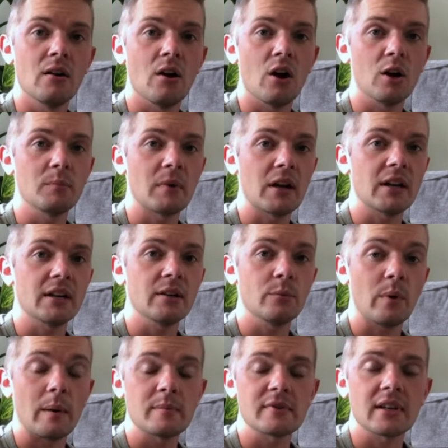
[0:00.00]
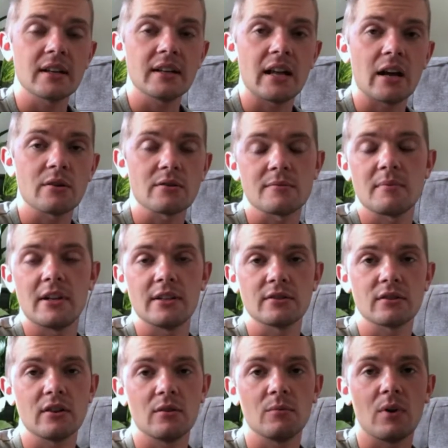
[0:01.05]
On my website,
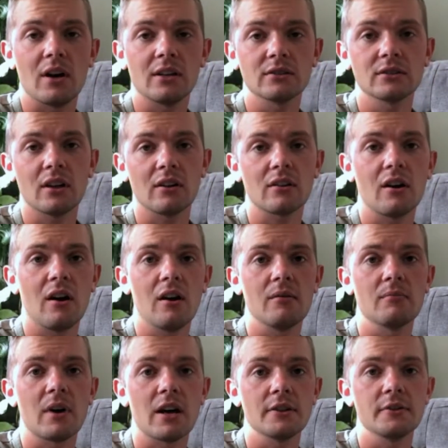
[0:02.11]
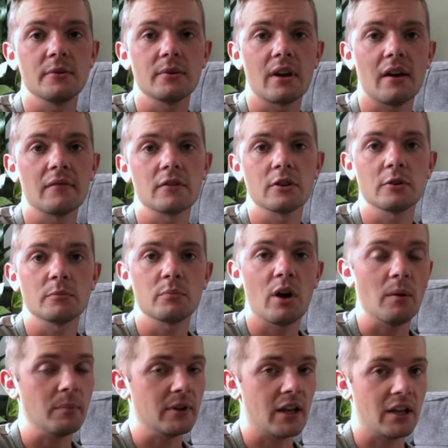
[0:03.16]
houseplantsgonewild.com, I do cover
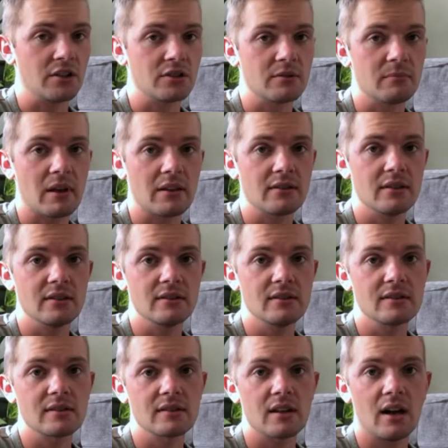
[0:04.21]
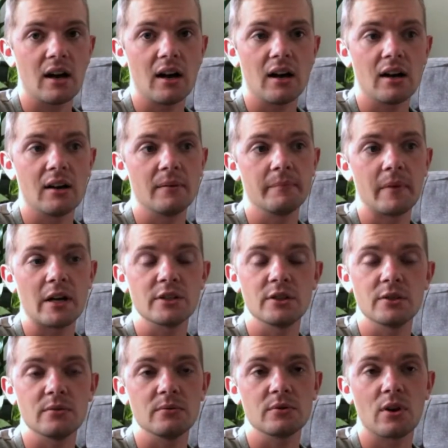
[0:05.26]
propagation methods. I
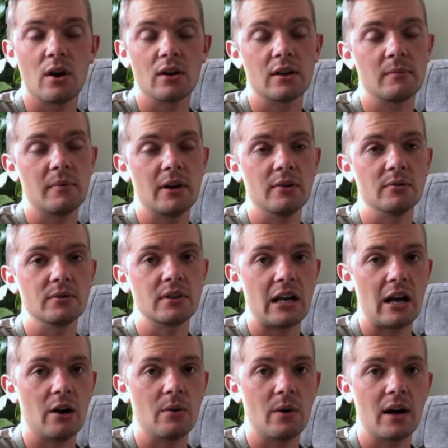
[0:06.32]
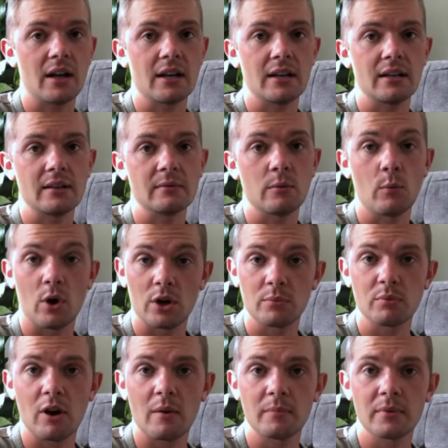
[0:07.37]
do talk about how I water
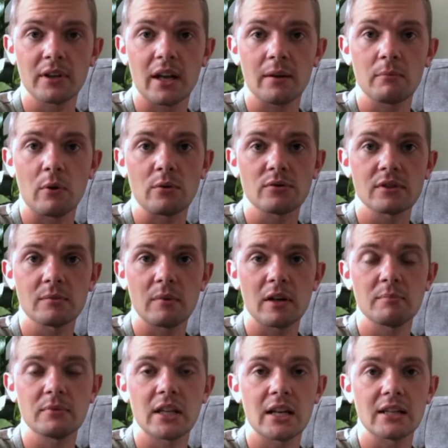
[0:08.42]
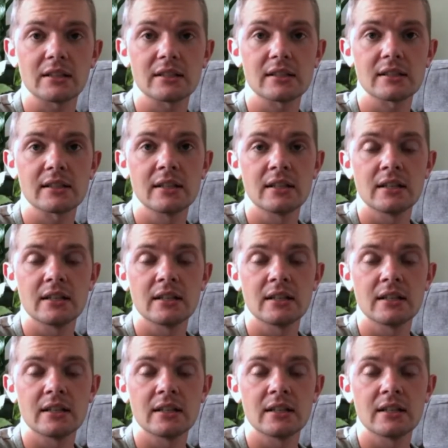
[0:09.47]
propagate most of my plants.